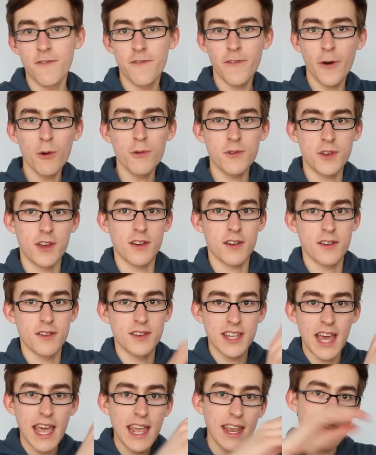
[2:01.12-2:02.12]
a folder
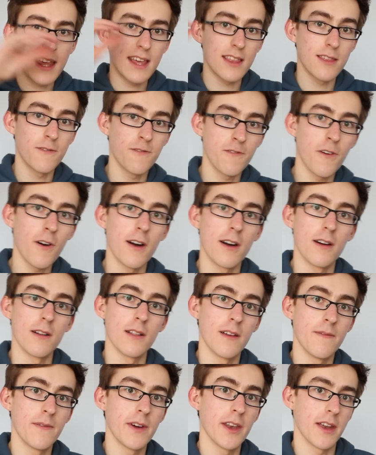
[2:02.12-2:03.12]
containing the
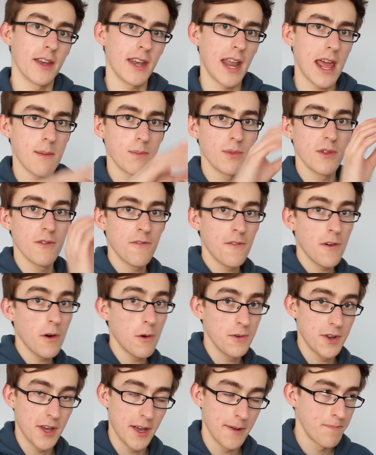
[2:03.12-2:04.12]
file and then I name the
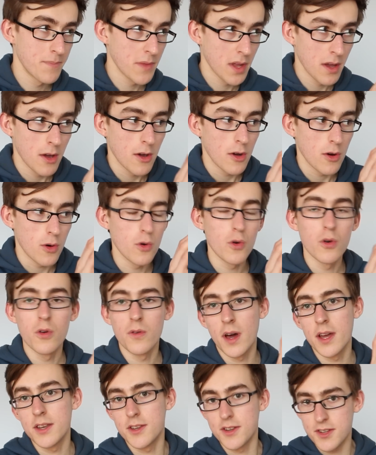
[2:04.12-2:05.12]
folder,
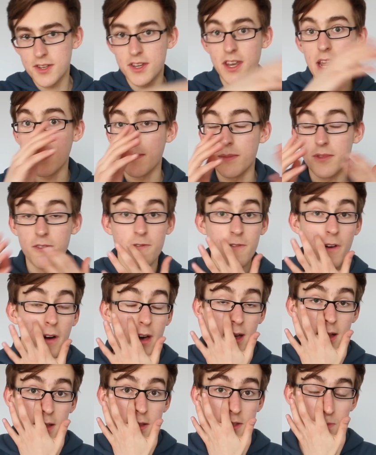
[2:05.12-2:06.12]
or I just name the
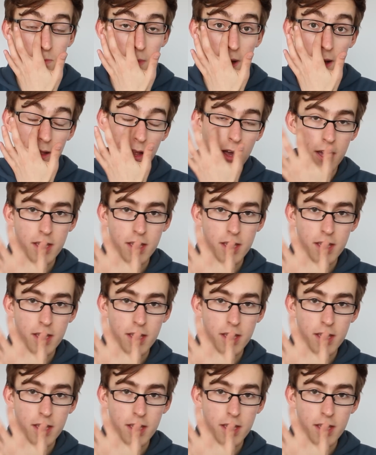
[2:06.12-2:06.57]
file as well.